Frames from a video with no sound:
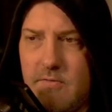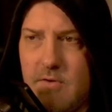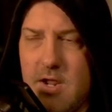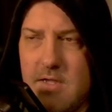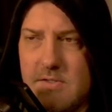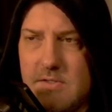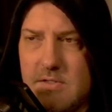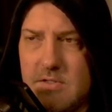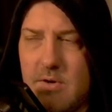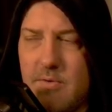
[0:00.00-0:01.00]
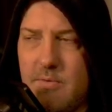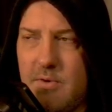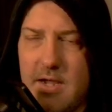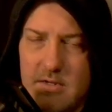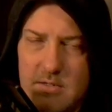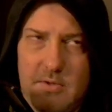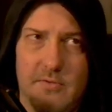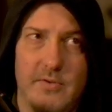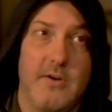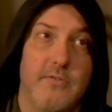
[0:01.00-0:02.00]
France is okay, to
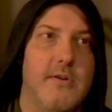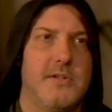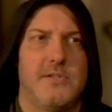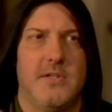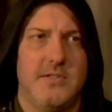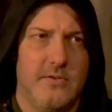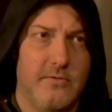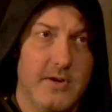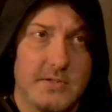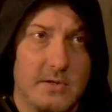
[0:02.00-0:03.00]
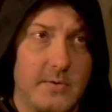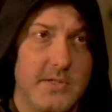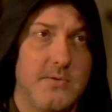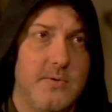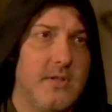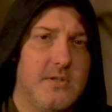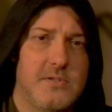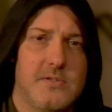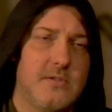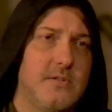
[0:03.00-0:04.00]
be fair, isn't France always doing
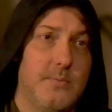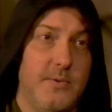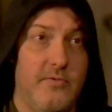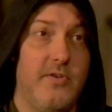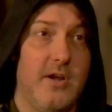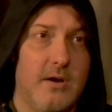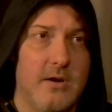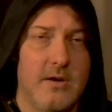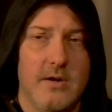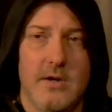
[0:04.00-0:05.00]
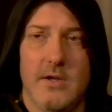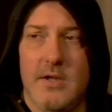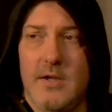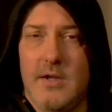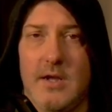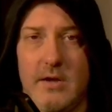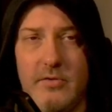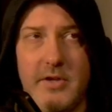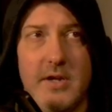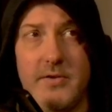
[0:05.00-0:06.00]
this? To be fair, I
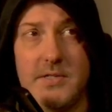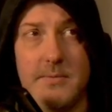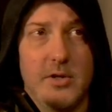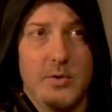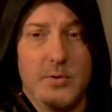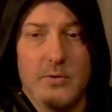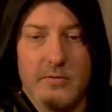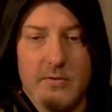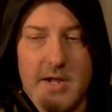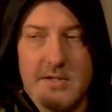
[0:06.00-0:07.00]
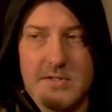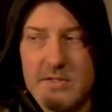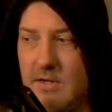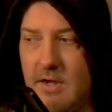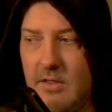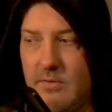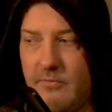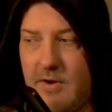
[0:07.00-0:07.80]
feel like every time I Google France, they're like